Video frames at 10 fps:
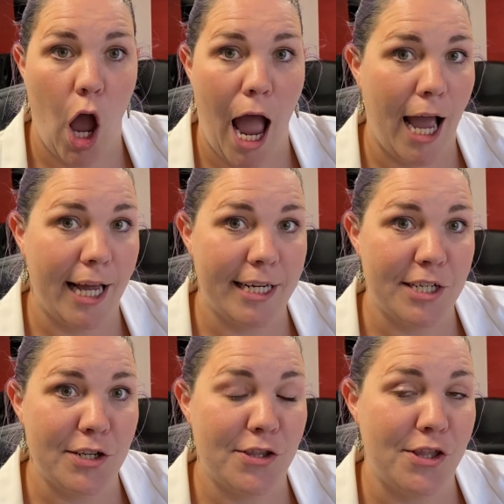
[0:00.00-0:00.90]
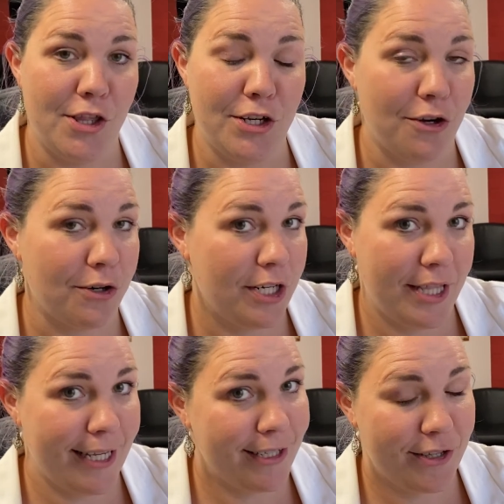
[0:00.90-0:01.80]
and the doctor
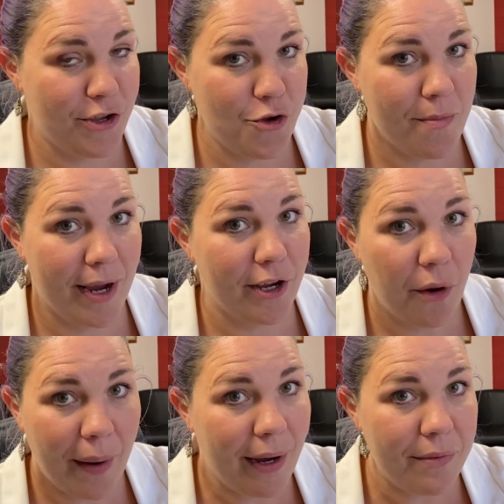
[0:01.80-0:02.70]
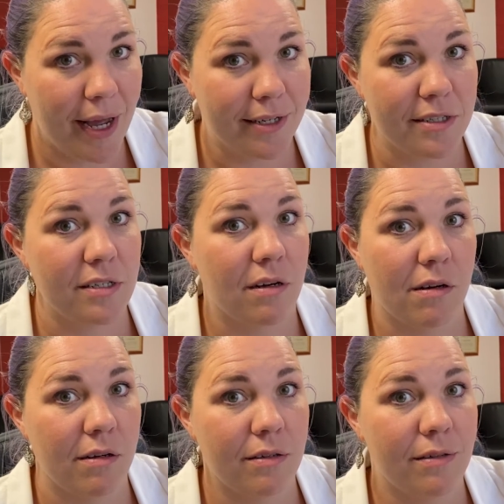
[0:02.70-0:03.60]
thinks that you might go out and
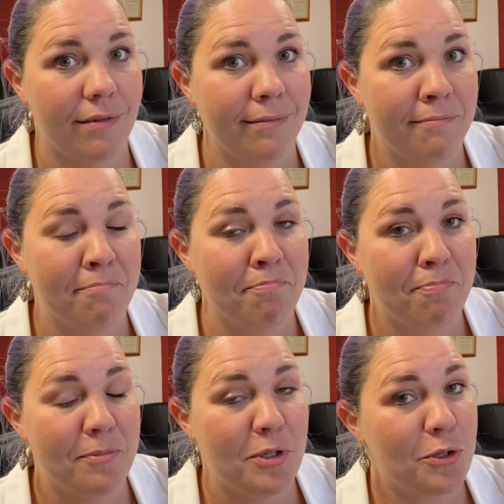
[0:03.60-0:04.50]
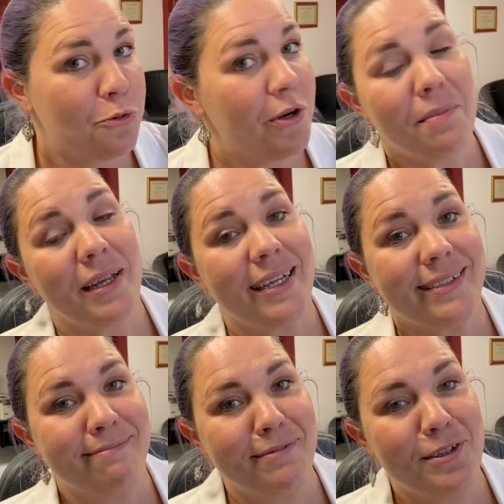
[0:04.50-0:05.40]
start
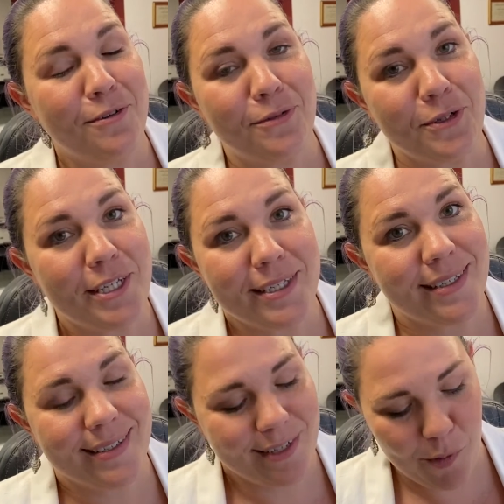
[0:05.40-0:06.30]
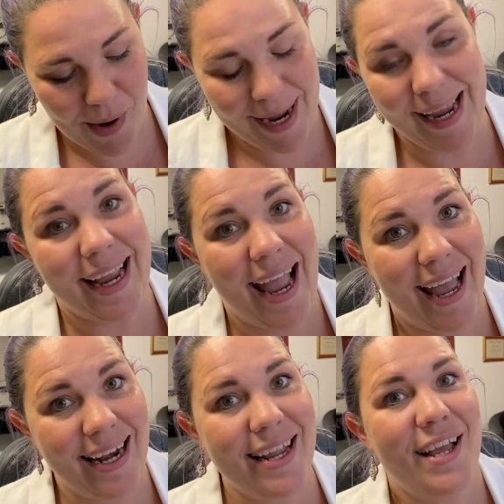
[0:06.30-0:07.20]
screaming your voice away
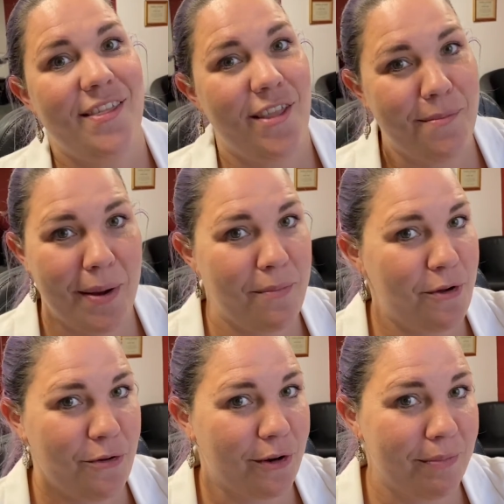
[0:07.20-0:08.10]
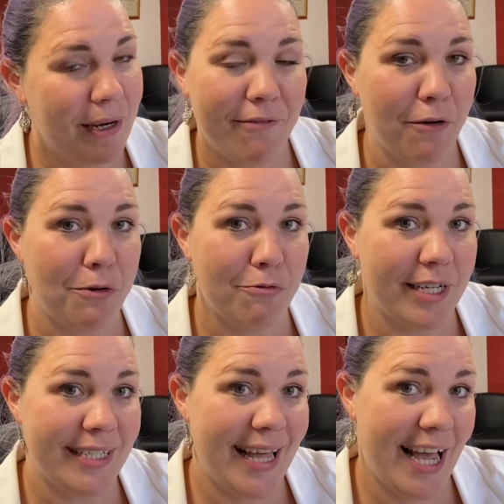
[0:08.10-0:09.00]
again, they might put you on complete vocal
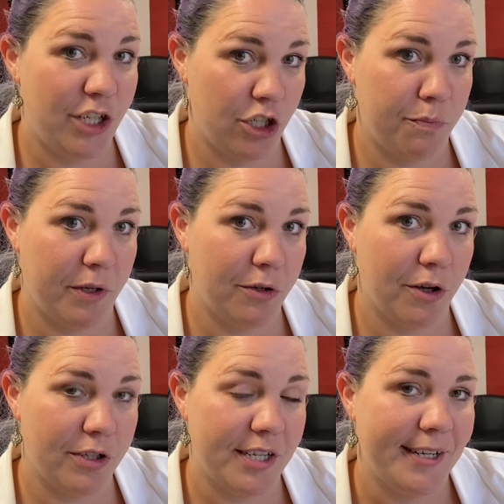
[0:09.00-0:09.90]
rest there, just because